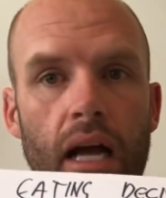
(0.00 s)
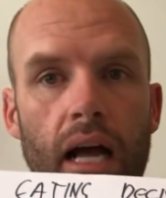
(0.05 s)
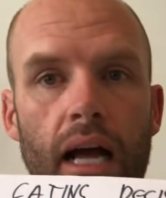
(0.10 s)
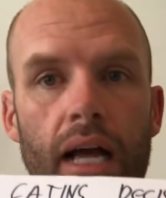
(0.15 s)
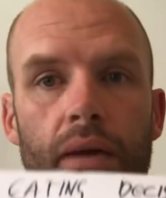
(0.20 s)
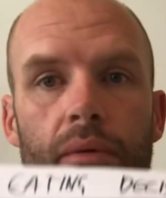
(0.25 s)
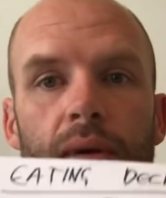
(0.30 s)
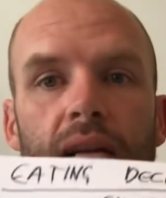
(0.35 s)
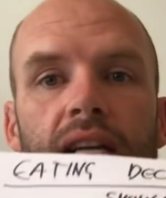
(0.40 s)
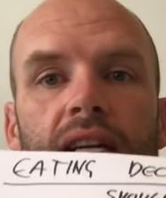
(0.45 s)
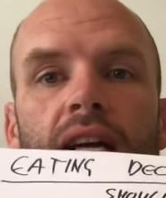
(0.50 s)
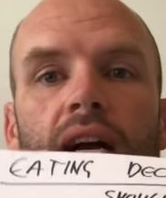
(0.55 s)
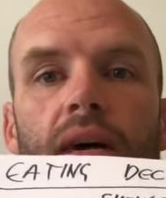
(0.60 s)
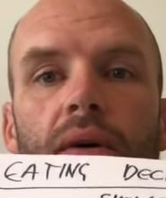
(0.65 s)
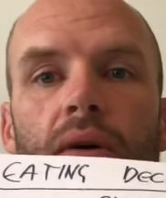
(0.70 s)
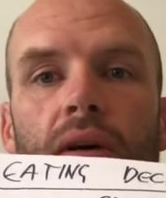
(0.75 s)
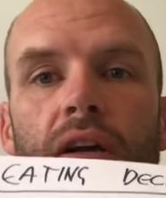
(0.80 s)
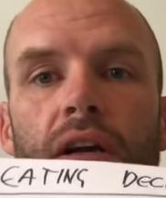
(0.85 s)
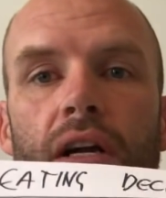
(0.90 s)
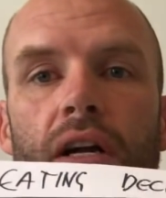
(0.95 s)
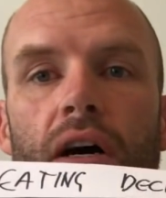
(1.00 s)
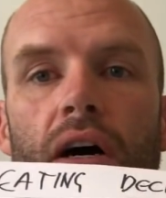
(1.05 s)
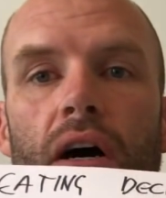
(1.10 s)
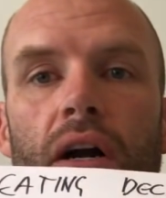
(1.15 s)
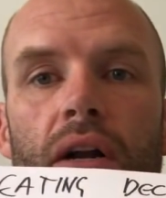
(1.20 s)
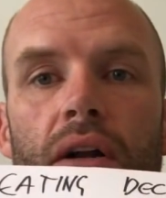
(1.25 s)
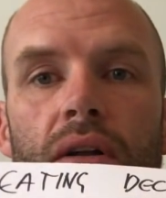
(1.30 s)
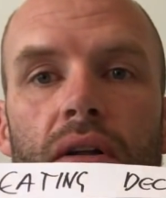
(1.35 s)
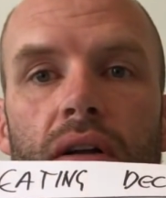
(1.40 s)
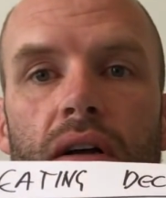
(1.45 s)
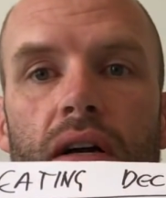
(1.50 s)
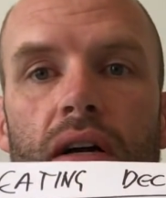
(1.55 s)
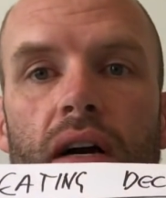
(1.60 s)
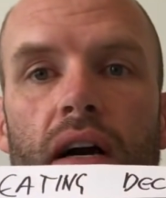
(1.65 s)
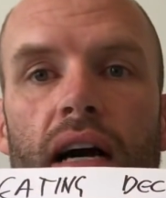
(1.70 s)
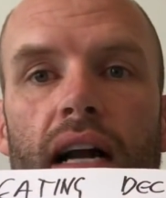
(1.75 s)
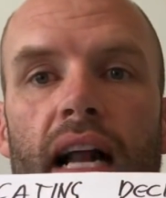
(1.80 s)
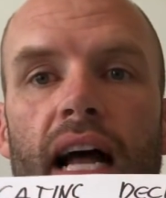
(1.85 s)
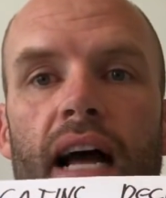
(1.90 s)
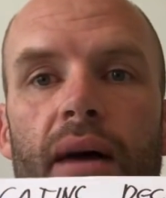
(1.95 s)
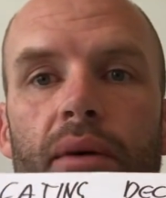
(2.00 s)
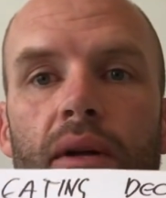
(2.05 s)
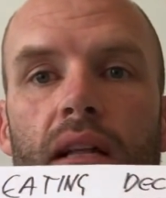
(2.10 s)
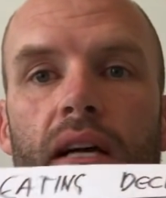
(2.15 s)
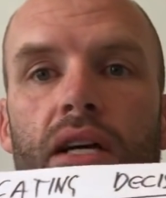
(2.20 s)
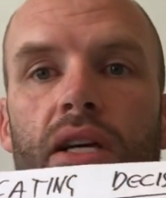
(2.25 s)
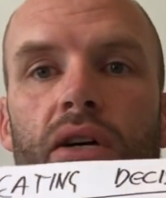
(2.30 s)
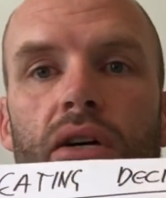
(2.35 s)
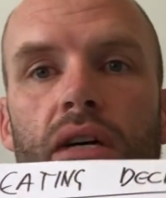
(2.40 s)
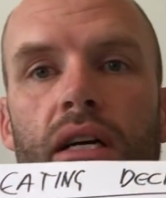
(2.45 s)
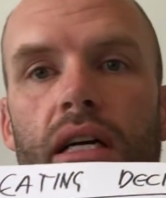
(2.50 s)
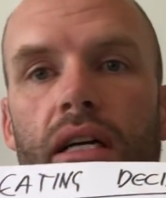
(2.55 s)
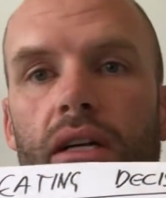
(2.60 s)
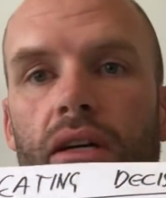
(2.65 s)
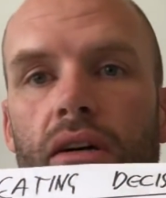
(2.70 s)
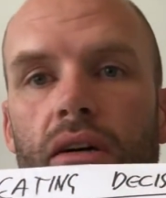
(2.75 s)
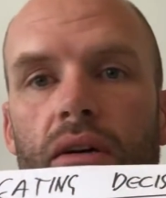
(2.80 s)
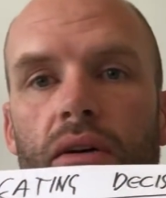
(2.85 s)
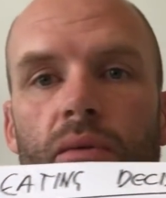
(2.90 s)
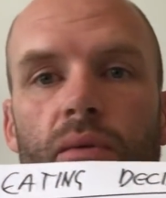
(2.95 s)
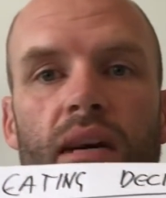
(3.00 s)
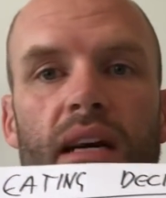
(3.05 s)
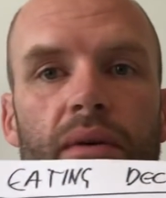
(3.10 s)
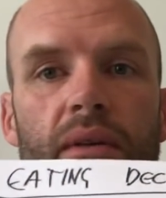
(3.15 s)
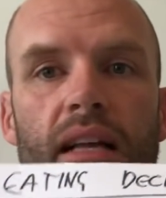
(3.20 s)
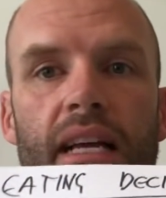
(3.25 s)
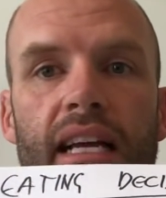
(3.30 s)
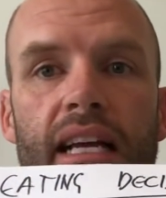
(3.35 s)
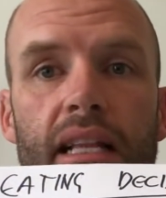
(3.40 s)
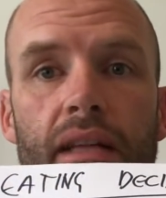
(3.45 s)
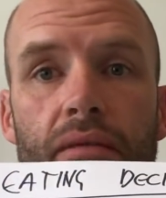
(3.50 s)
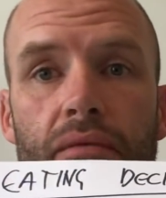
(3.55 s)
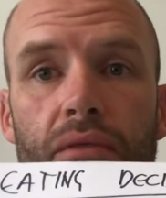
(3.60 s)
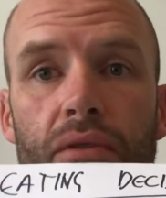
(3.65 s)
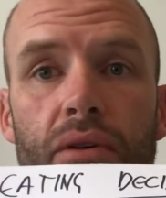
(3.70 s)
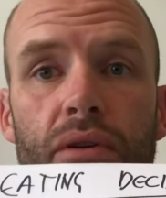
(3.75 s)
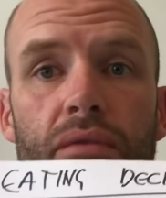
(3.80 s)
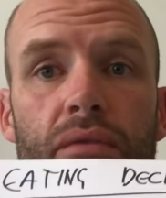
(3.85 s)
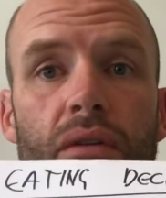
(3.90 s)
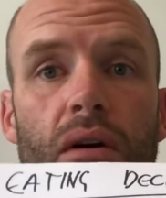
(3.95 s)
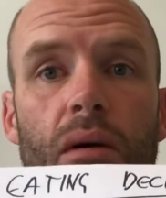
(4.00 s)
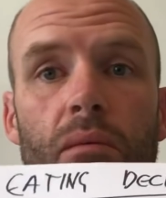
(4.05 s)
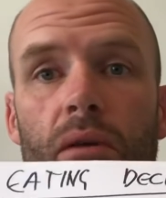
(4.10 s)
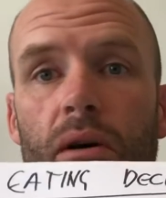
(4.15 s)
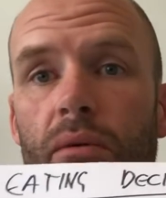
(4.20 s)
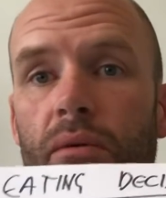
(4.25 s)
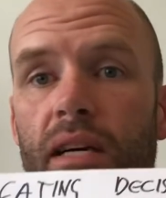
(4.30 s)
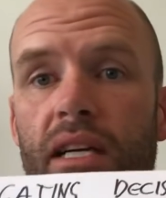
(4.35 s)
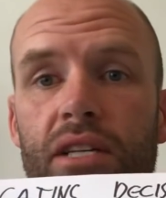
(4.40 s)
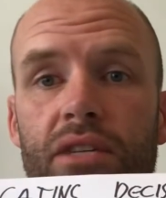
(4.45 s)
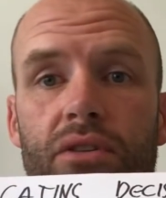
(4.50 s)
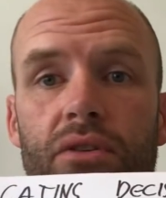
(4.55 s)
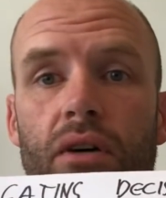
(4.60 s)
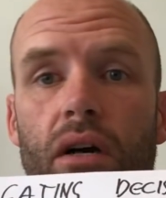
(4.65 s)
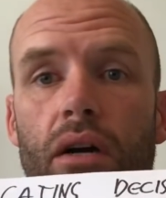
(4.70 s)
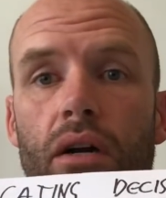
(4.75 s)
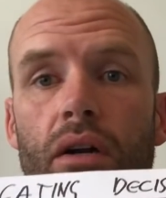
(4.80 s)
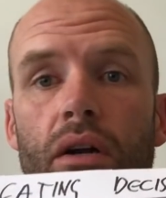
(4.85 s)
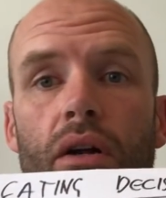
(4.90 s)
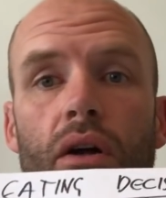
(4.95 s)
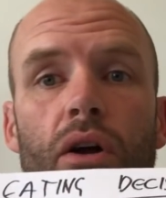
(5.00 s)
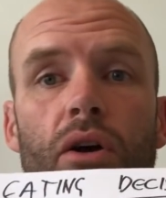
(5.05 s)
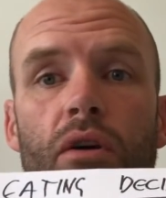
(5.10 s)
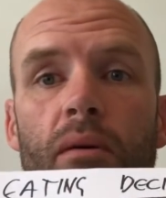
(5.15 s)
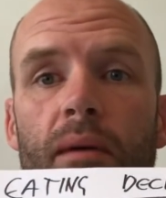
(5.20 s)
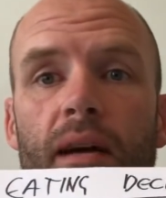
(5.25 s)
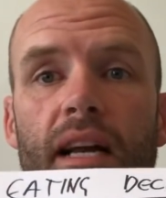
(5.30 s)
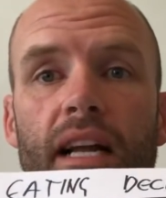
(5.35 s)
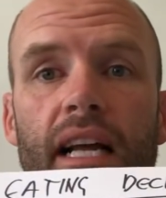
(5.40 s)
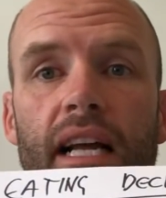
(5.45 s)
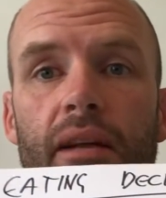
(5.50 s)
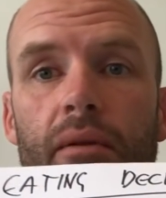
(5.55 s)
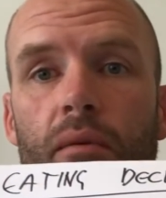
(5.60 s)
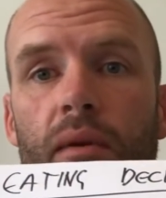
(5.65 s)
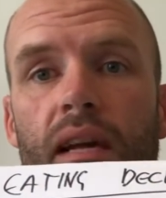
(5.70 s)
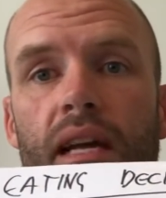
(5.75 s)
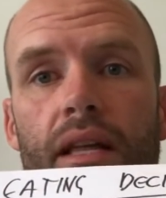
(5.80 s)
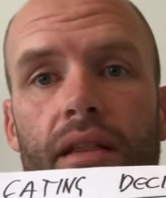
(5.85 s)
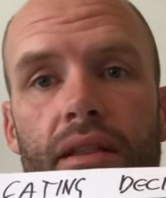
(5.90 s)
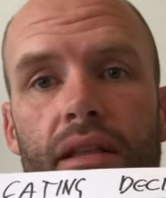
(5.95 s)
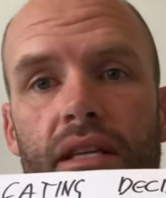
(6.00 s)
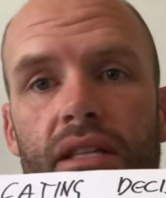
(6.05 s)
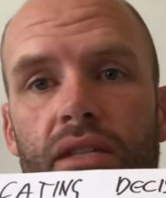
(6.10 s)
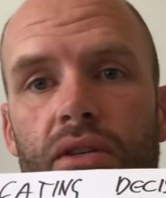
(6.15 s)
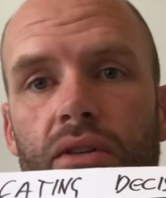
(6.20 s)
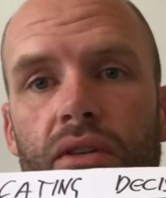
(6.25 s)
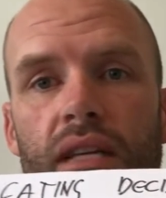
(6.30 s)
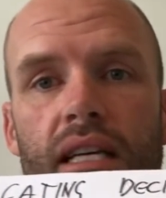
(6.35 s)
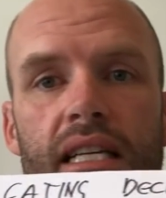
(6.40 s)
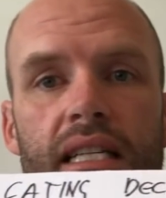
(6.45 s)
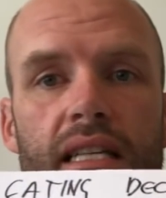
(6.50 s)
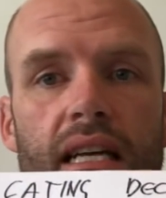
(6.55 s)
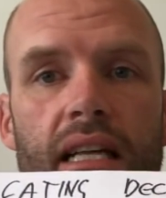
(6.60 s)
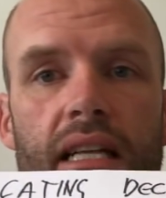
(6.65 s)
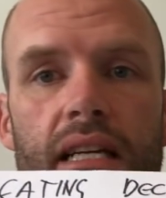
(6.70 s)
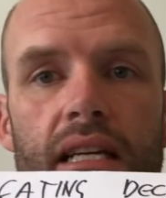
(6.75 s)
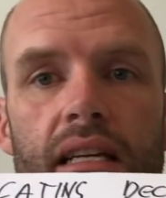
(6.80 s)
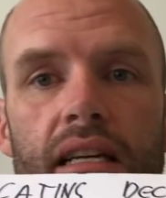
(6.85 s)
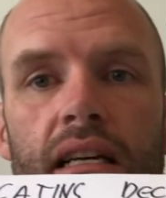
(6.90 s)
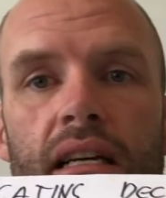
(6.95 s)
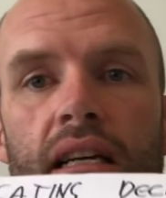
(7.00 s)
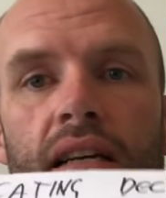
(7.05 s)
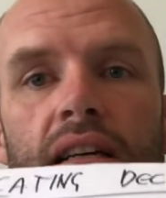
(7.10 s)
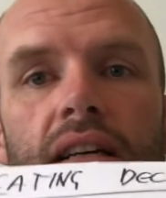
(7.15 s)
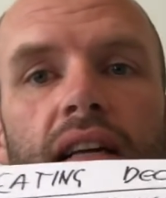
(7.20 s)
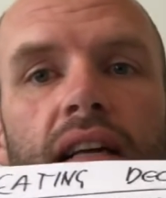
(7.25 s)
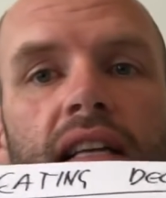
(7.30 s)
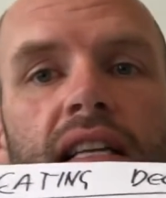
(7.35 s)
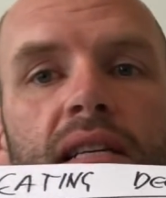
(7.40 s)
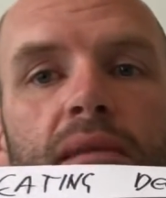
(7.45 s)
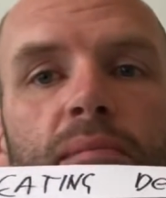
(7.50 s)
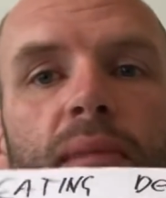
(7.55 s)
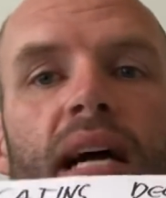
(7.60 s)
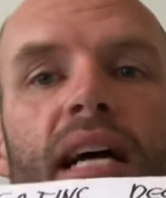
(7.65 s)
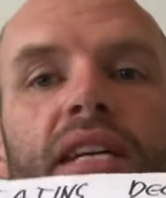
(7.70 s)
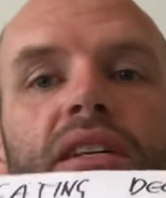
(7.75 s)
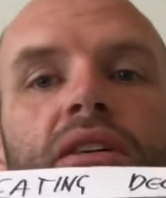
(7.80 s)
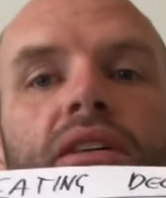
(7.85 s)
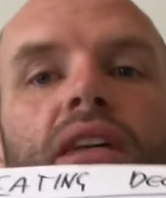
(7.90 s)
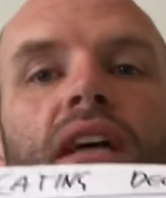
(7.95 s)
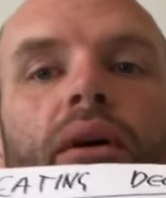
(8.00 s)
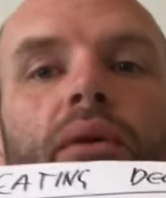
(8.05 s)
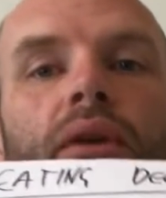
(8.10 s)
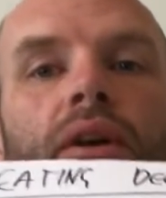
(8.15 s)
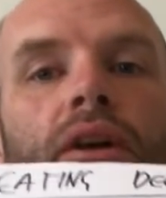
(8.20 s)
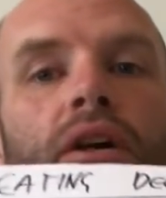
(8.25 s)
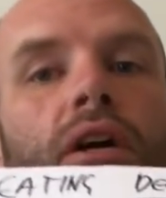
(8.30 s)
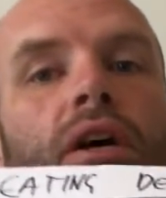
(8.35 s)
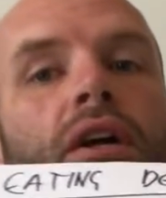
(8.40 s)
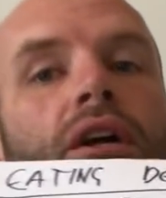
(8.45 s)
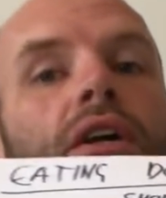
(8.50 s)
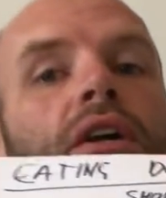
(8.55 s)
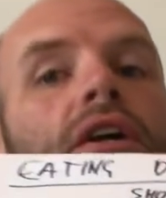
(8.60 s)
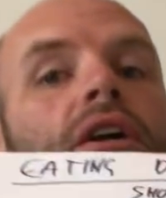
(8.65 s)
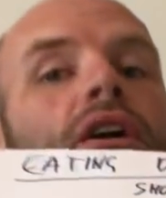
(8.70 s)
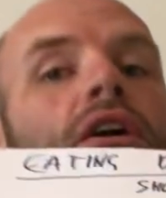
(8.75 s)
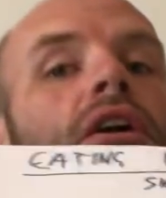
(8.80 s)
And then we could go on and on, all right? How will I cook it? Where will I get the food from? What restaurant? Who am I going to eat with? There's all these other, this page could go on and on and on